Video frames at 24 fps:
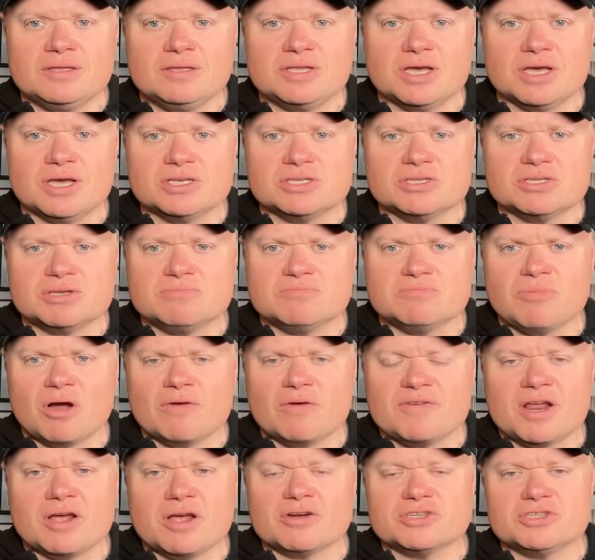Does
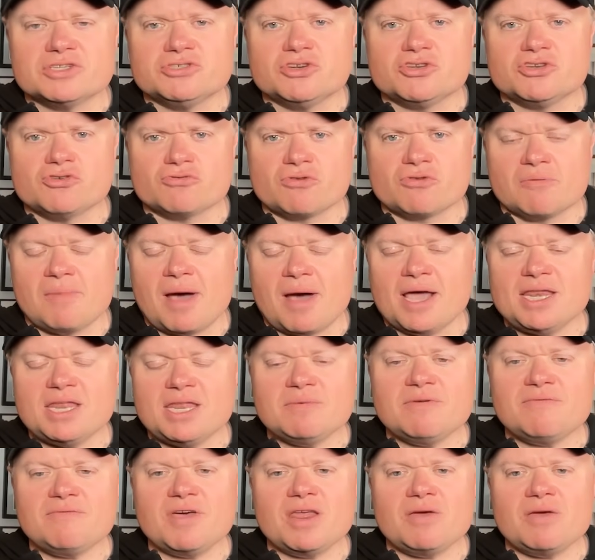Marvin Harrison Junior remind
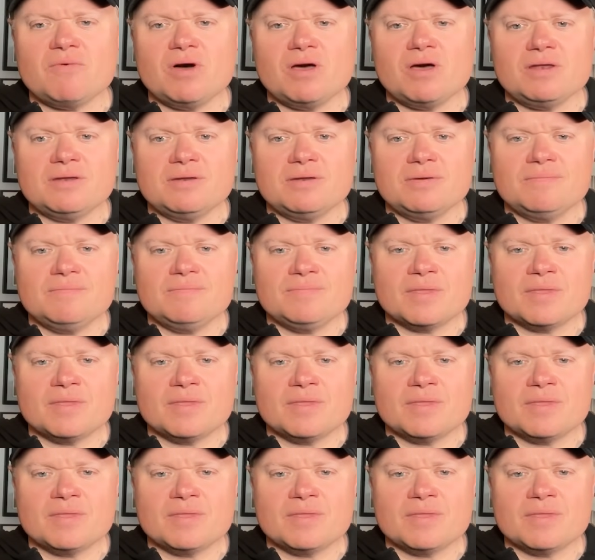him of anyone?